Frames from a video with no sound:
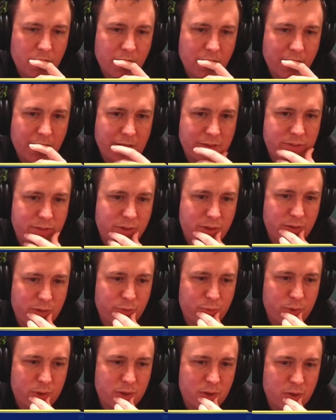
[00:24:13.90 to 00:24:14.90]
And so if
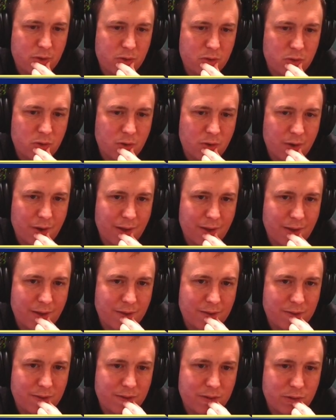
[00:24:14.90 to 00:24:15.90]
we don't draw a
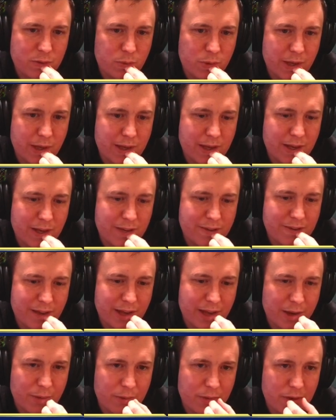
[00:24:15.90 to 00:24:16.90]
land, Squee can
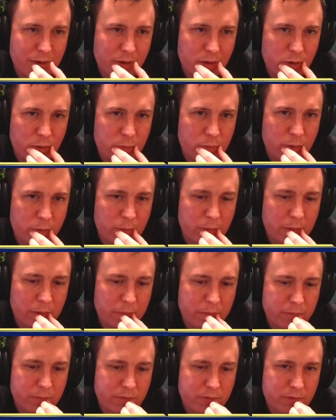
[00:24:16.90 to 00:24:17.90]
attack with no
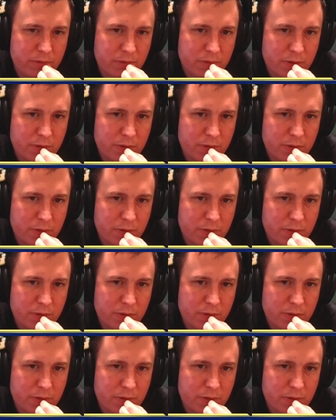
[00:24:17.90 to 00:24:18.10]
problems.